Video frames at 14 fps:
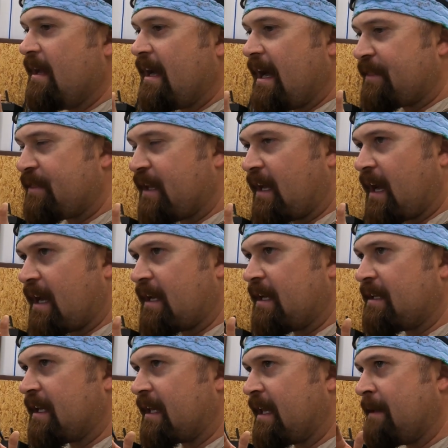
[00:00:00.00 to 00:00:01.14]
I think I
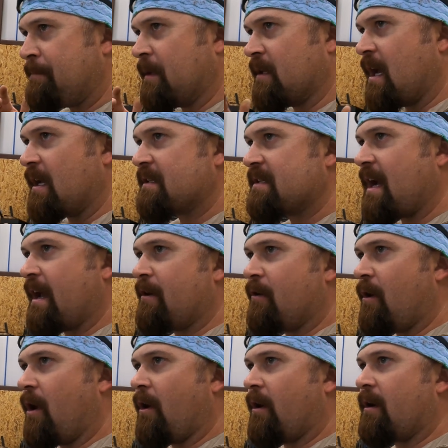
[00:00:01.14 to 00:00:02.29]
need to keep a lot
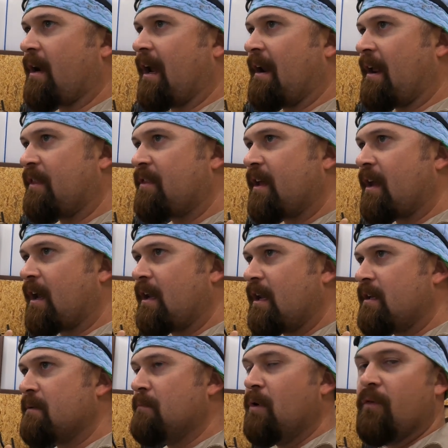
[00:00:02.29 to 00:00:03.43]
tighter arc, and I think I
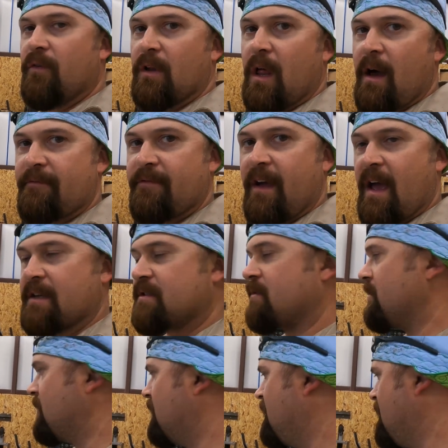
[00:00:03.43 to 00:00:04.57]
need to move a lot
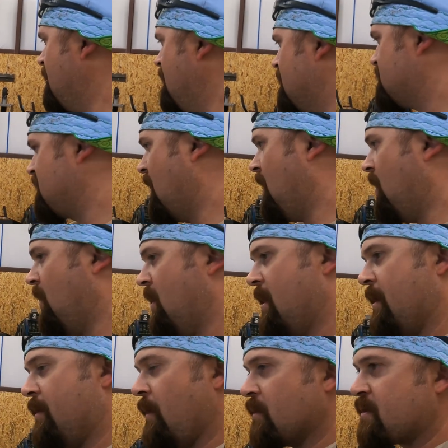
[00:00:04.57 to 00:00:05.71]
faster. So
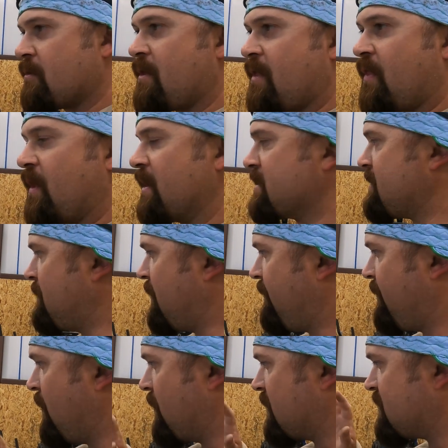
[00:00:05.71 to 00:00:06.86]
those are the things I'm going to
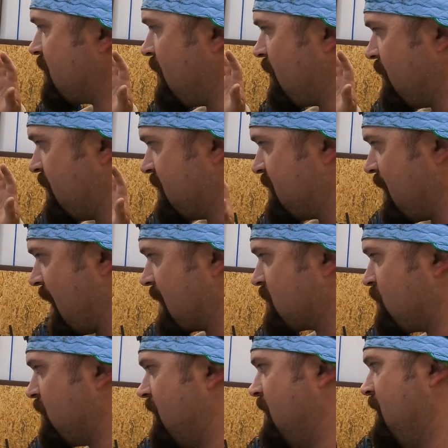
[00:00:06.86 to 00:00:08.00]
focus on this next
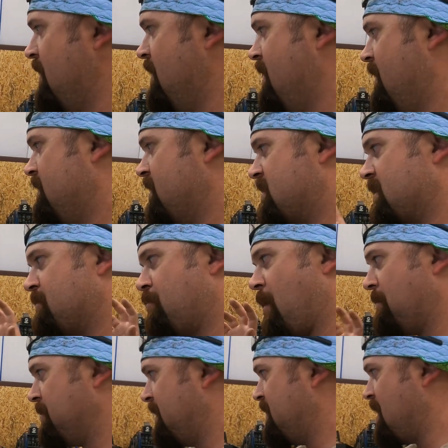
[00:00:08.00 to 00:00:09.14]
one. This is
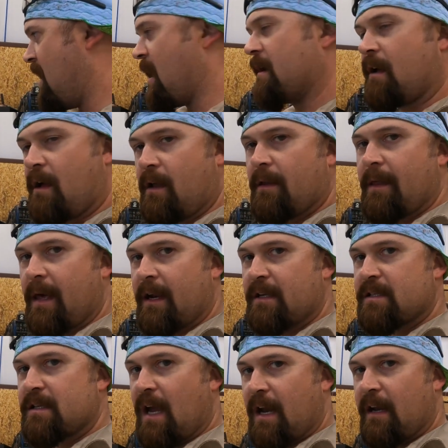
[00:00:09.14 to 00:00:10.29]
probably not all that
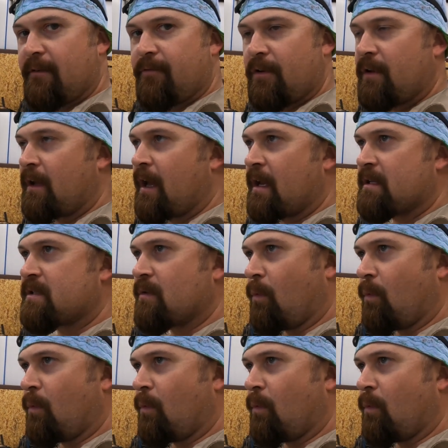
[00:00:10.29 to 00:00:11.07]
exciting for you guys to